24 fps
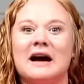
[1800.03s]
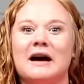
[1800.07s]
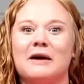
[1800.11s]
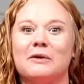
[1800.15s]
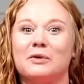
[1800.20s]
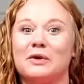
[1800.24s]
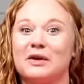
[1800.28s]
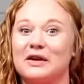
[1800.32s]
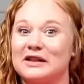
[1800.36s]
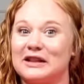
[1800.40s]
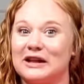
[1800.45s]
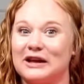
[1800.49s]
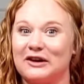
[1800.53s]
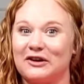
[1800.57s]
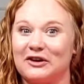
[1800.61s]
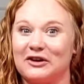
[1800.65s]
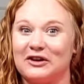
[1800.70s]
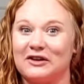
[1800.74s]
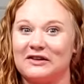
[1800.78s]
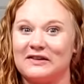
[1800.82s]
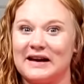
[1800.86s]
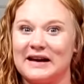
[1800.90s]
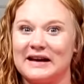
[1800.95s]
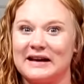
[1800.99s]
I really think you're
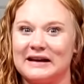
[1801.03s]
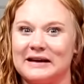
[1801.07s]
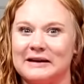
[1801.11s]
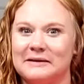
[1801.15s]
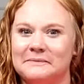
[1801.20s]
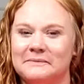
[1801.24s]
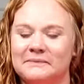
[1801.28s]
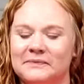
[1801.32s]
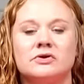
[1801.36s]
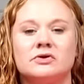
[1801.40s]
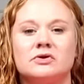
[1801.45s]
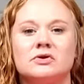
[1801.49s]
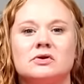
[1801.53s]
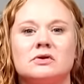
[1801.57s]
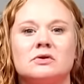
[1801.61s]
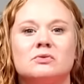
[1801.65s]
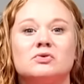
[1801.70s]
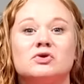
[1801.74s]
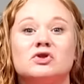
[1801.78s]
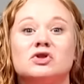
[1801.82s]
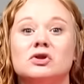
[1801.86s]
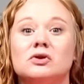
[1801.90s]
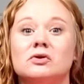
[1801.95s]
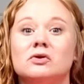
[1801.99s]
gonna like it. So
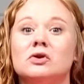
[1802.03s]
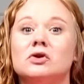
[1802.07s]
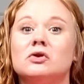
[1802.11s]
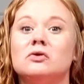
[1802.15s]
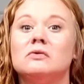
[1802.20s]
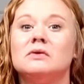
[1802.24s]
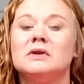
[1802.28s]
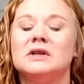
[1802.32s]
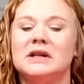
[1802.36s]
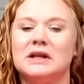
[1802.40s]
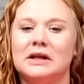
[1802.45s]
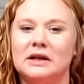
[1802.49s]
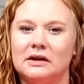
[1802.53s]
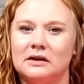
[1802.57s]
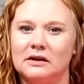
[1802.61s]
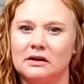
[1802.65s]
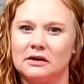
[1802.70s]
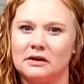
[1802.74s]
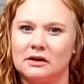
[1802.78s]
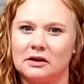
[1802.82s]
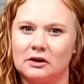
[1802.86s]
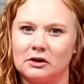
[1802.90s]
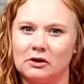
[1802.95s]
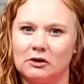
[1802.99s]
do you need
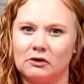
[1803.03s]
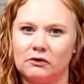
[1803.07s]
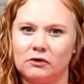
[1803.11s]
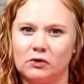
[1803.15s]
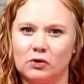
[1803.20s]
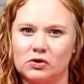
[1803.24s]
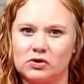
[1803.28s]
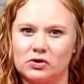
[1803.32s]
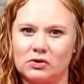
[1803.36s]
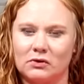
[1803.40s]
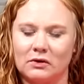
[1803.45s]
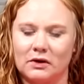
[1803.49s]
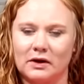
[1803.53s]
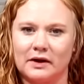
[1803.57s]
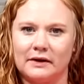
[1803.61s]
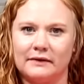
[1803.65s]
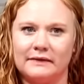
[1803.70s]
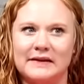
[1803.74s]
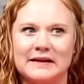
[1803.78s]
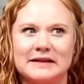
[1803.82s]
the Glowforge Aura?